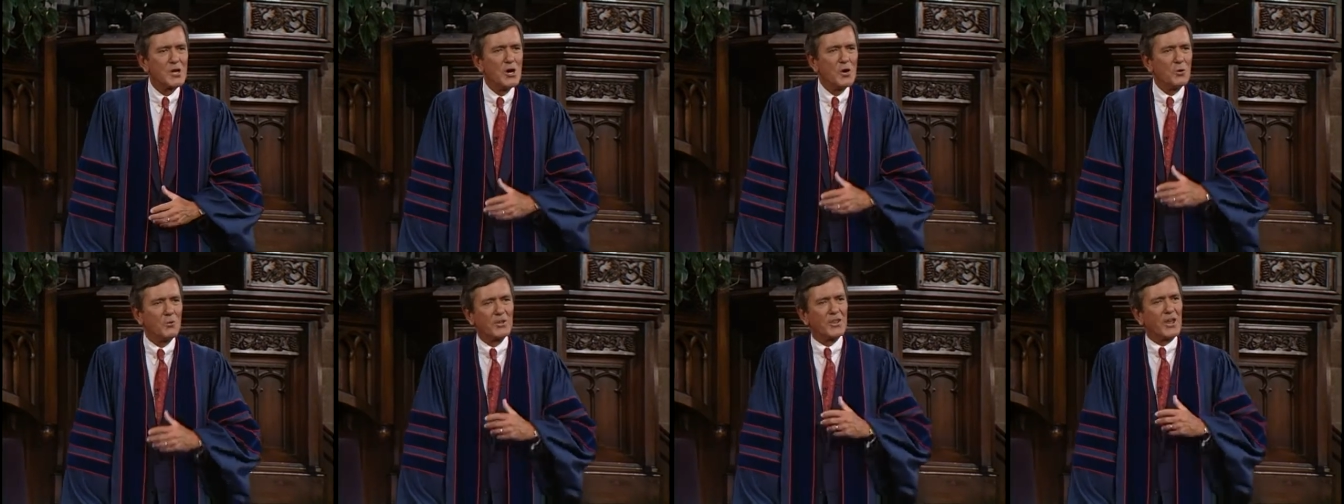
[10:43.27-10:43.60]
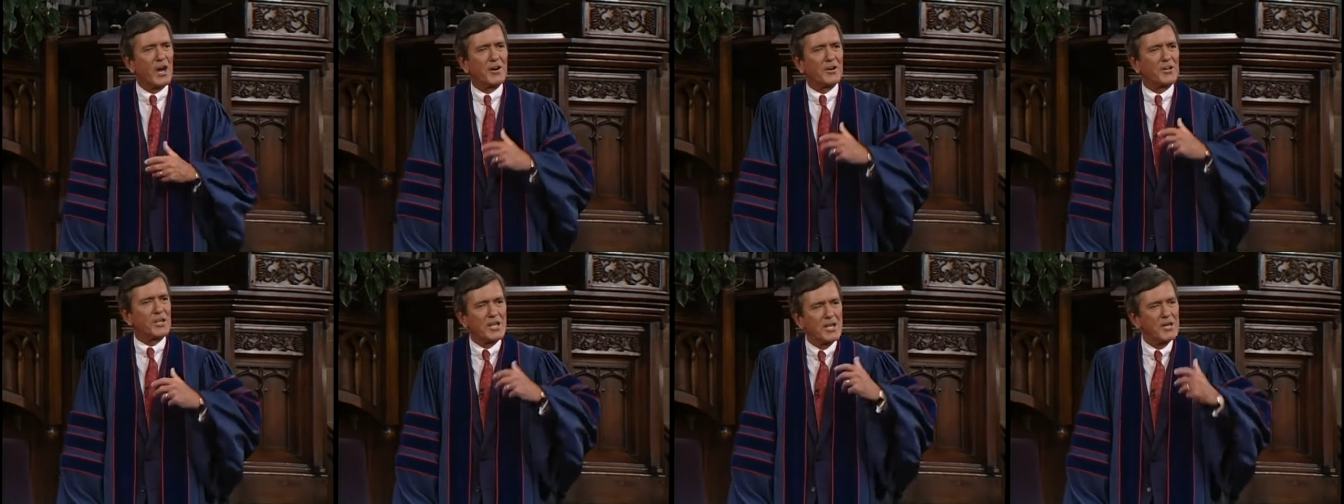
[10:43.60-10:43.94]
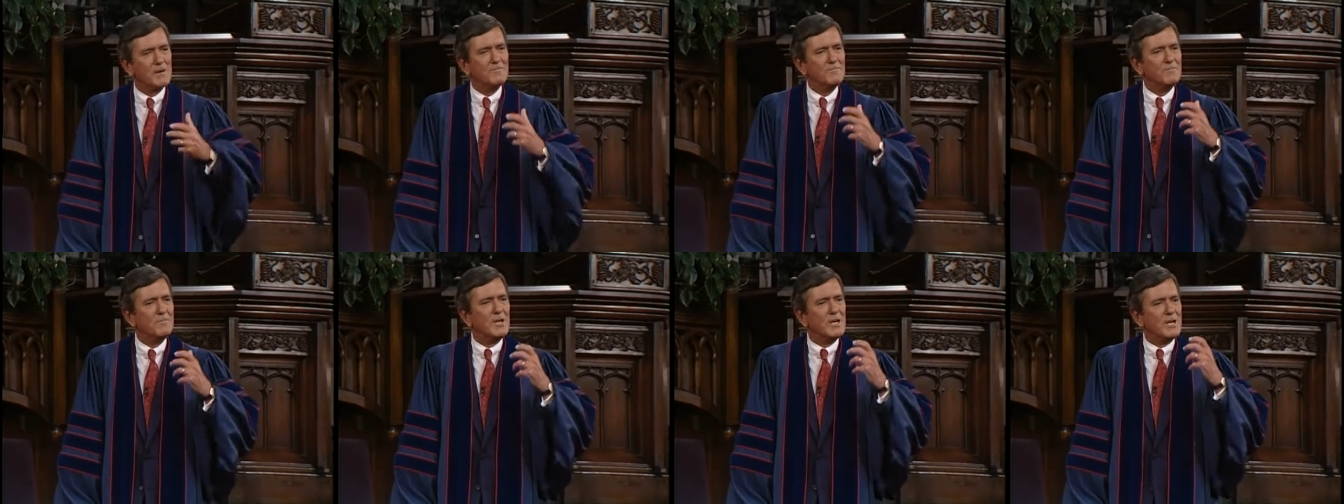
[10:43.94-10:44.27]
Without
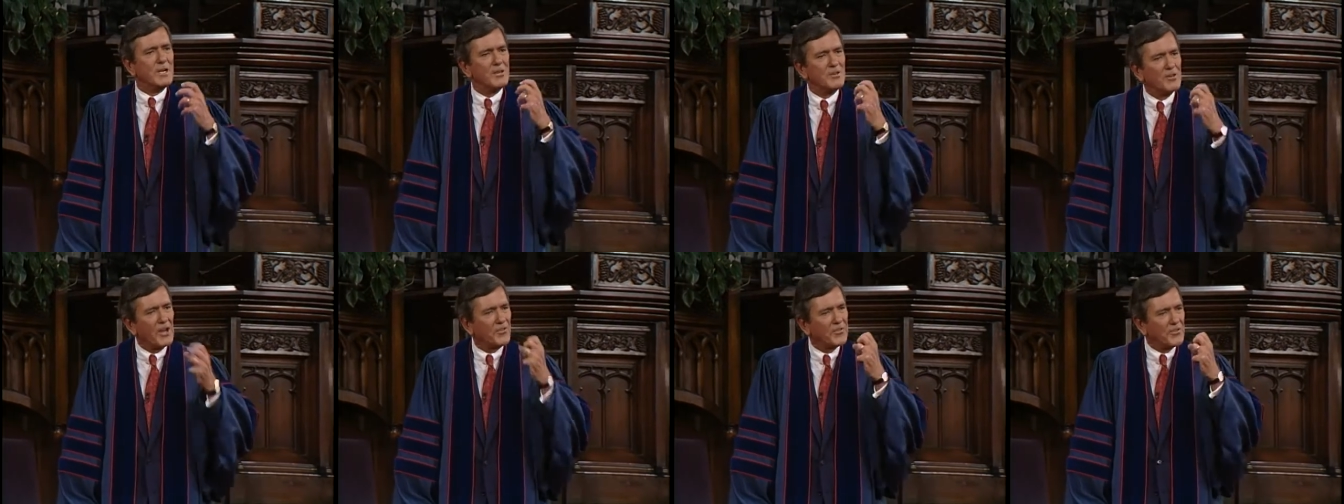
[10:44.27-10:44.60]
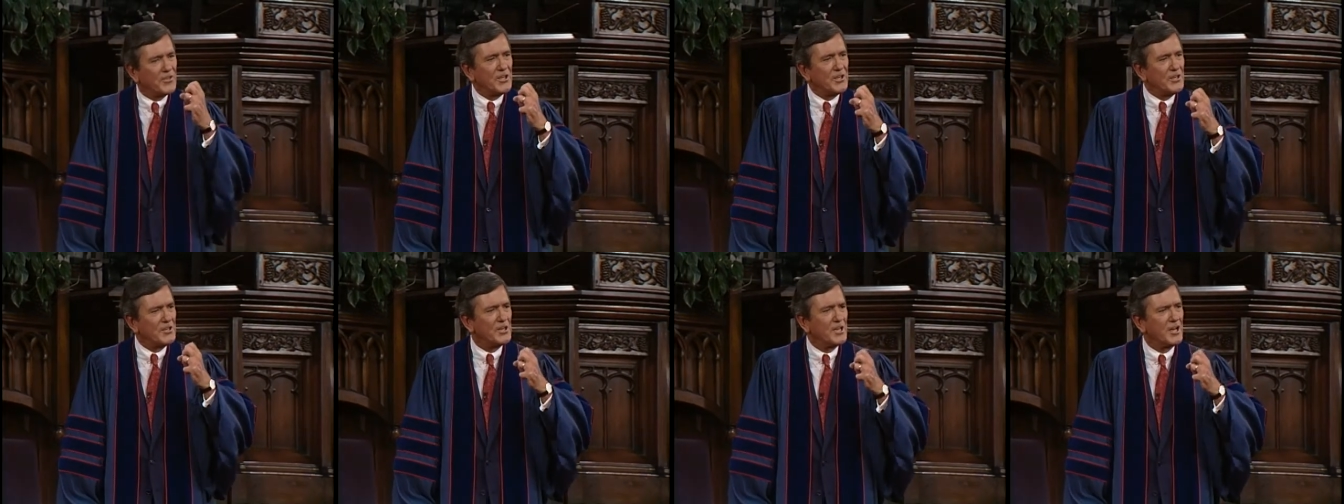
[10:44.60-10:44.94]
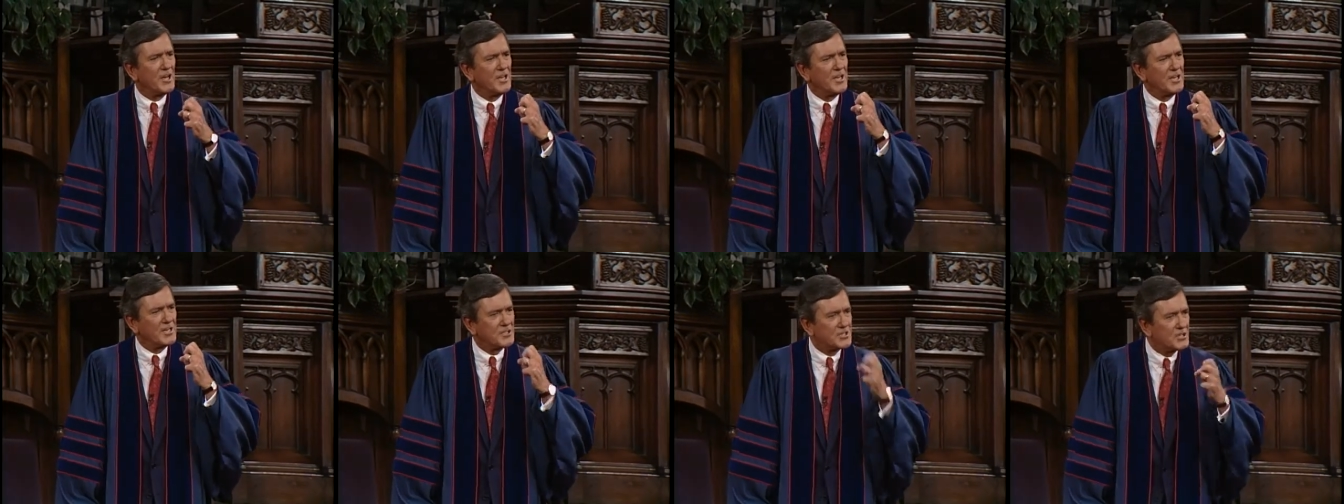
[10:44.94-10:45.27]
Him, nothing
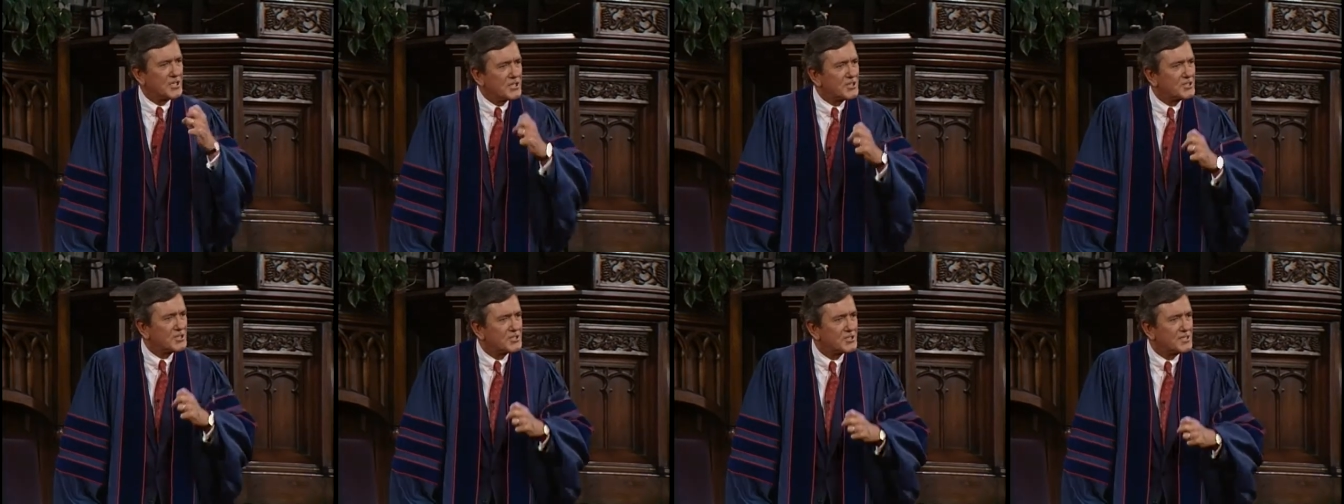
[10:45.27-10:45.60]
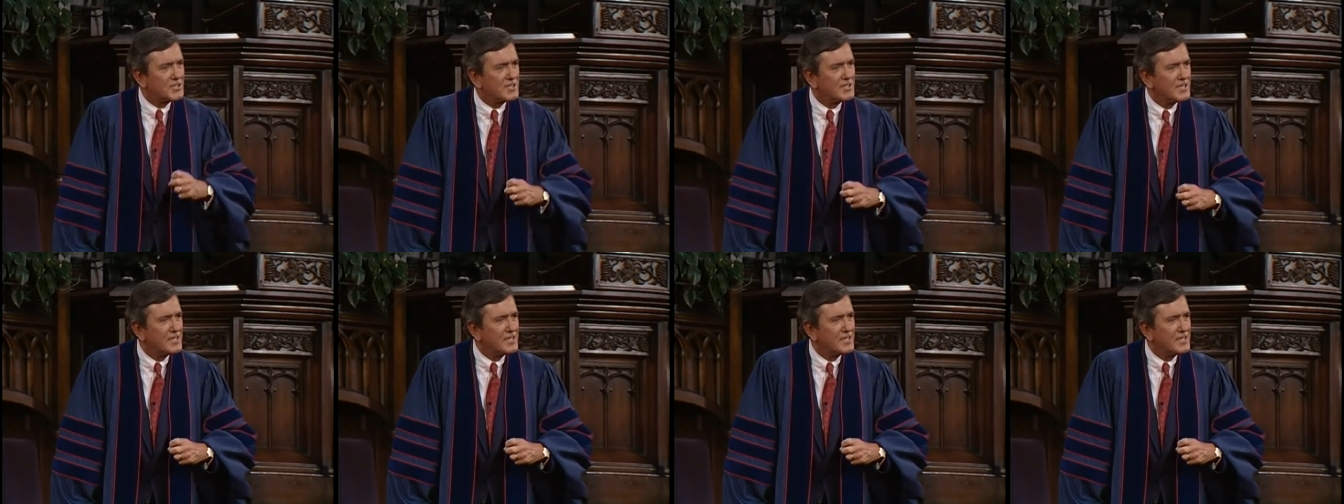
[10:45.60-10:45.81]
can exist.